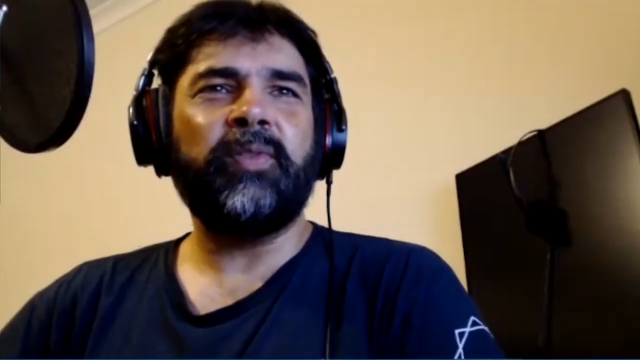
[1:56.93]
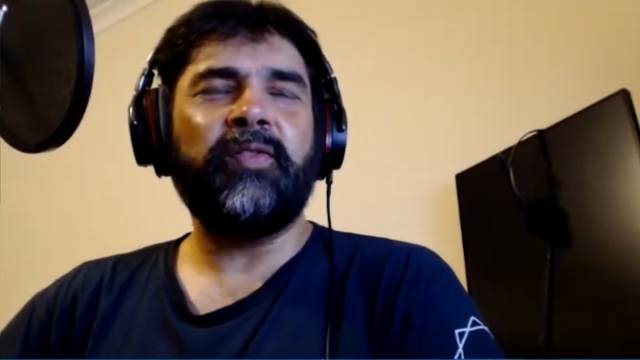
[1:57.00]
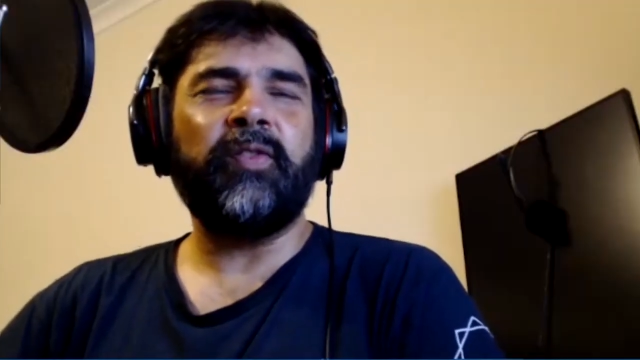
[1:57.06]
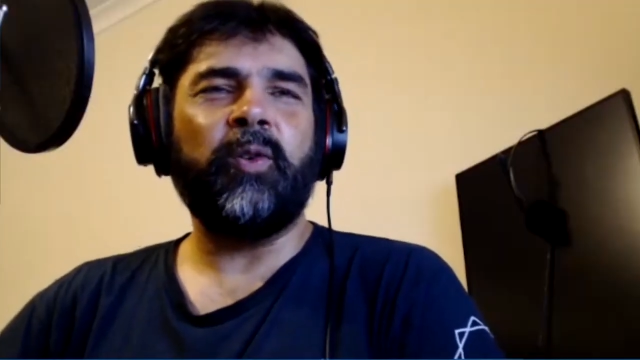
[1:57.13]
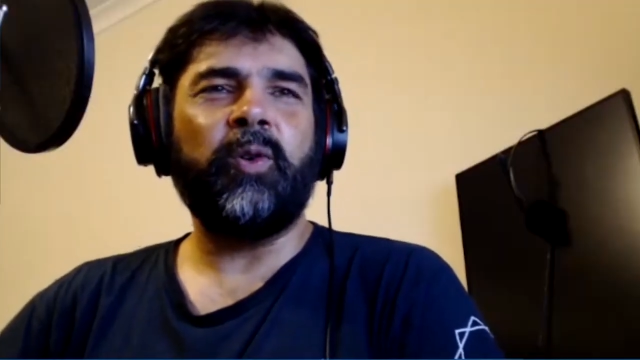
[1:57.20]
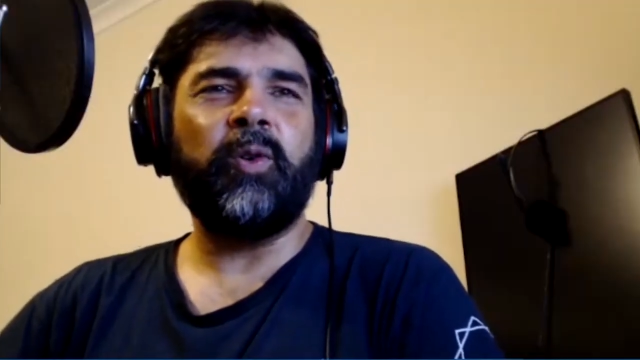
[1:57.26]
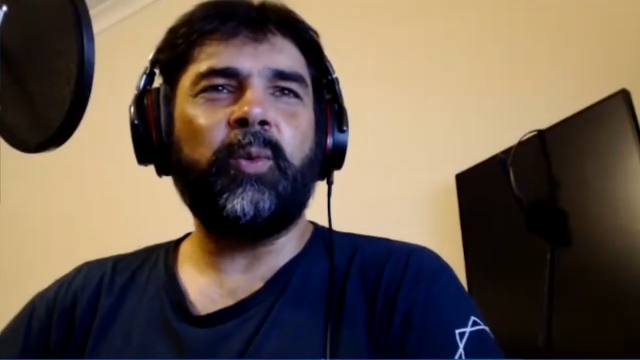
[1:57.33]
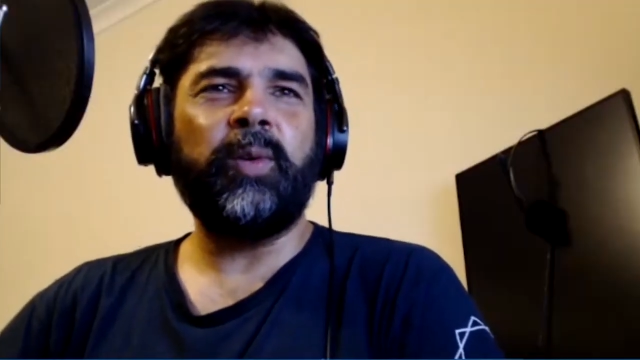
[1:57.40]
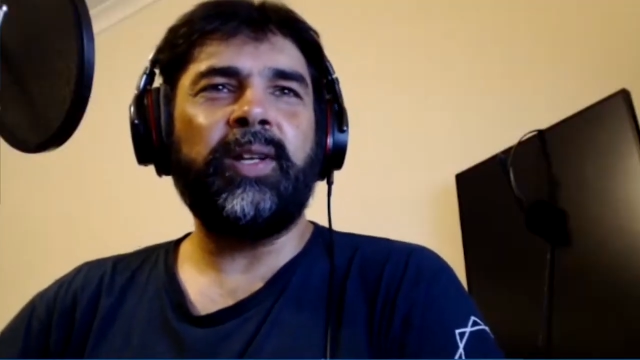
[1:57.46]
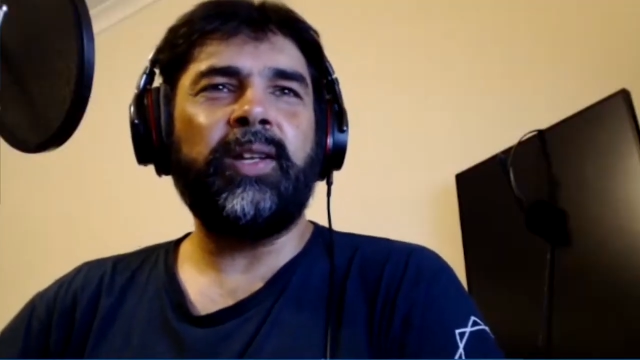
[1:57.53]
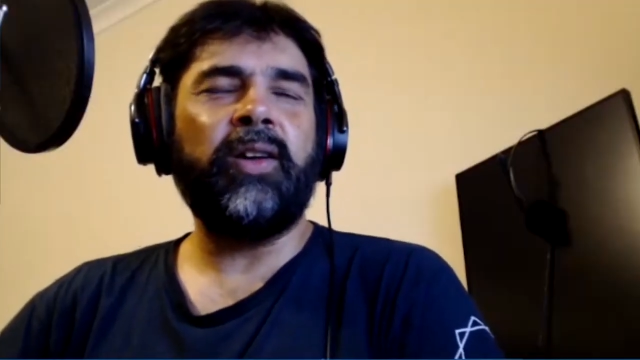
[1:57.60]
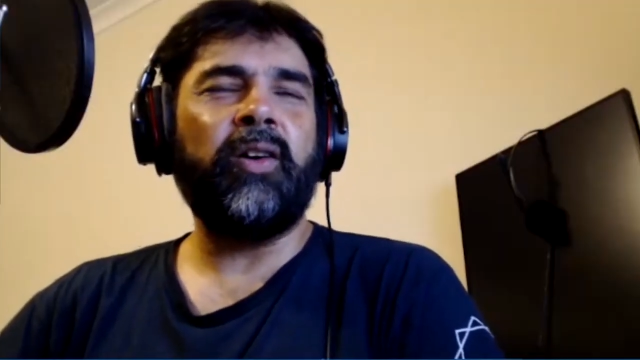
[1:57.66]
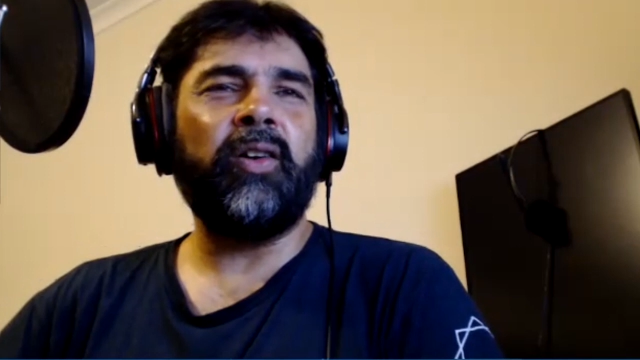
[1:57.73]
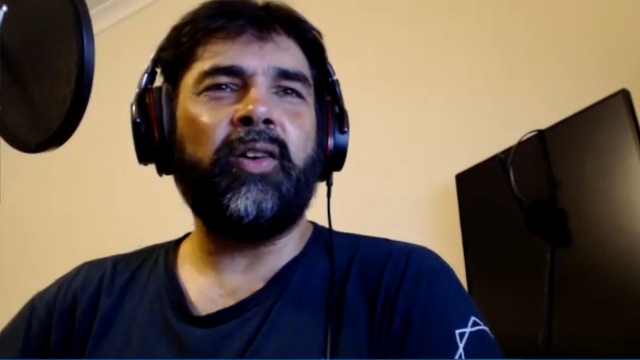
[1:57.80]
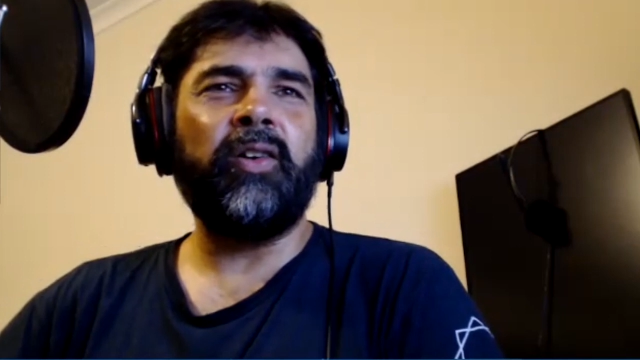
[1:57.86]
before we'd
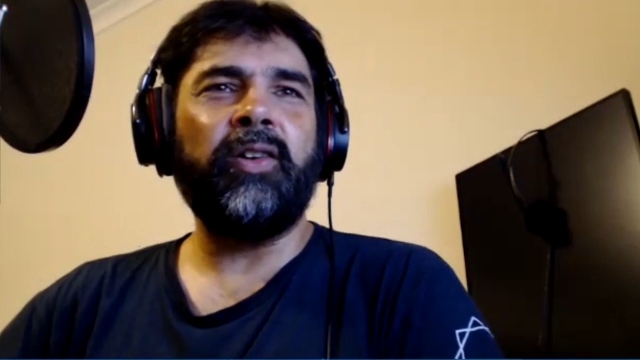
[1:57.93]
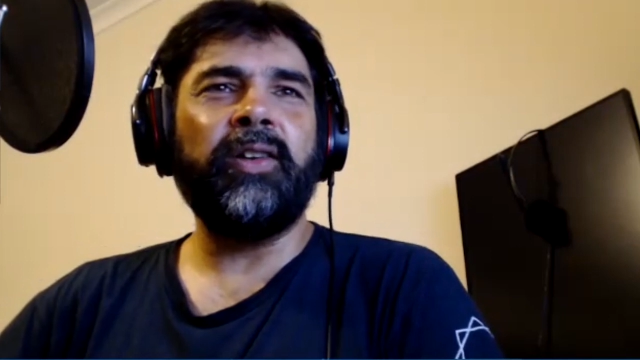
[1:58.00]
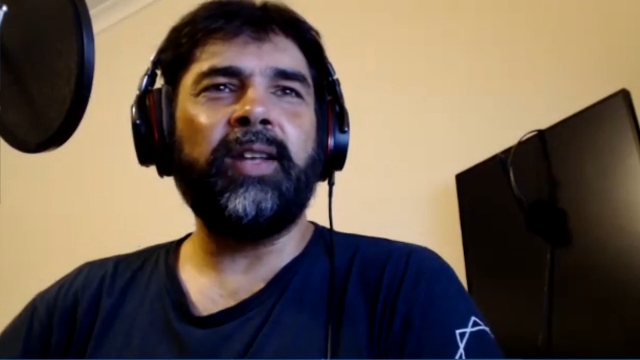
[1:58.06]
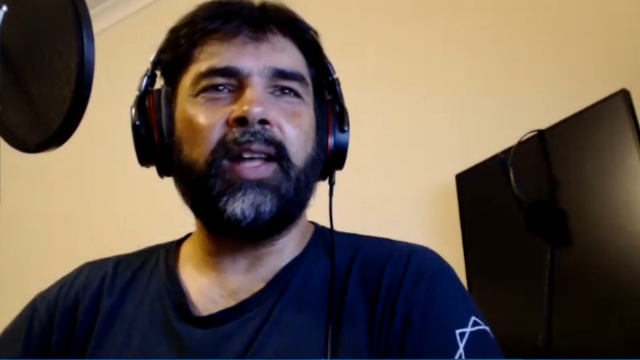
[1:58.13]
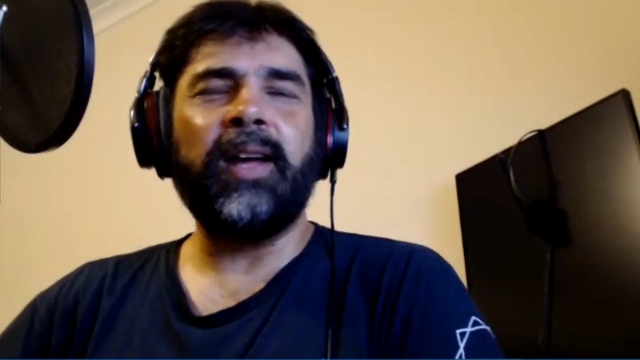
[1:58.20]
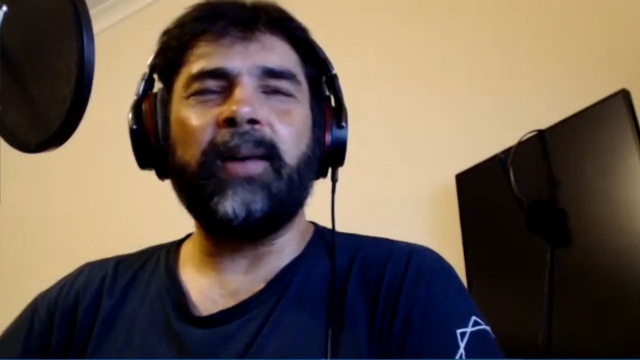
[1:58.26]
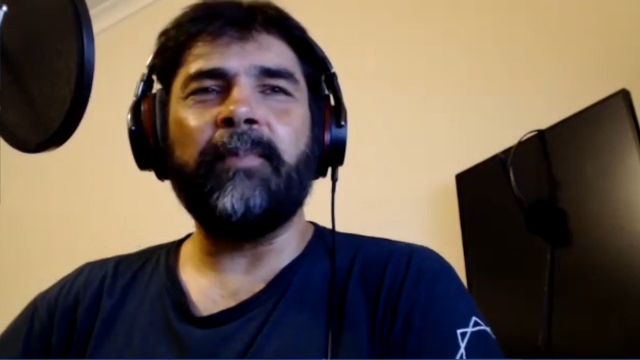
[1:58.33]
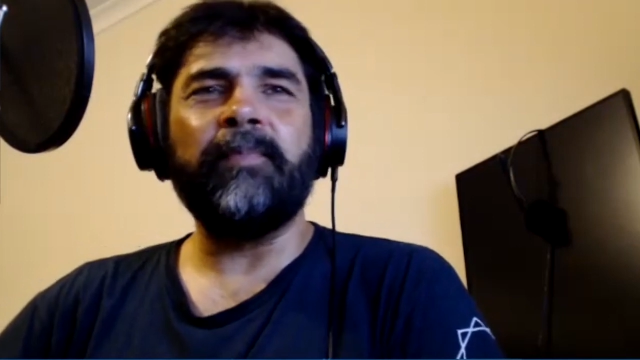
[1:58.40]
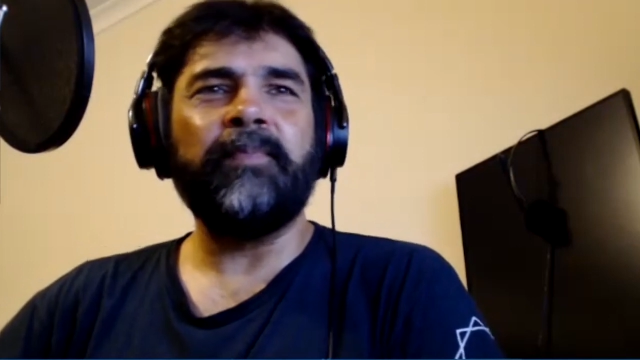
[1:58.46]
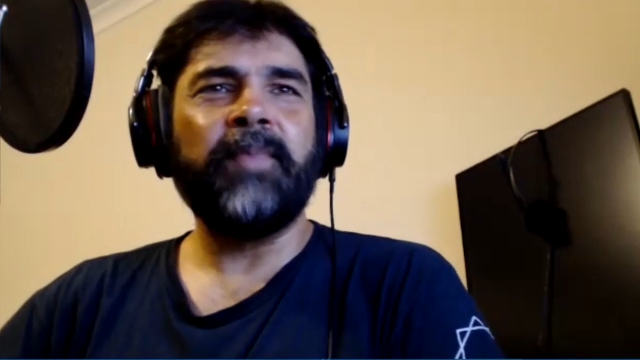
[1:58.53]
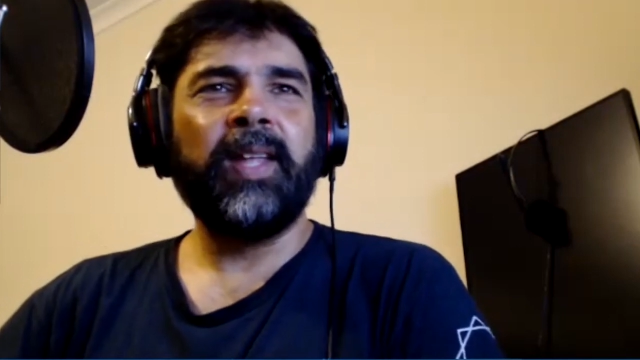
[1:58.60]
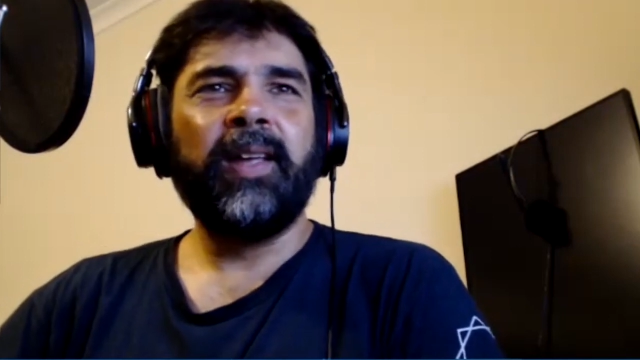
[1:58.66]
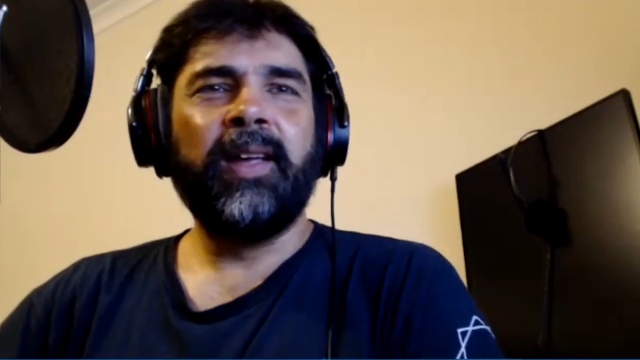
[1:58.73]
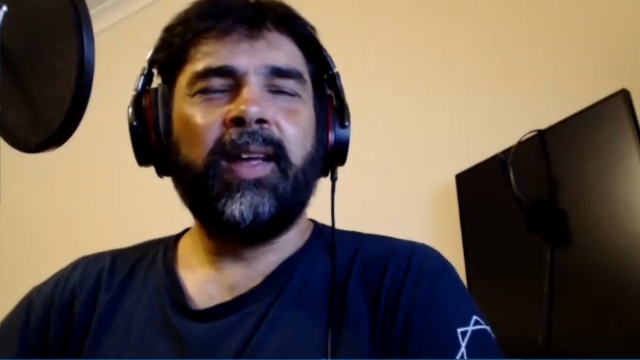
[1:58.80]
gone on.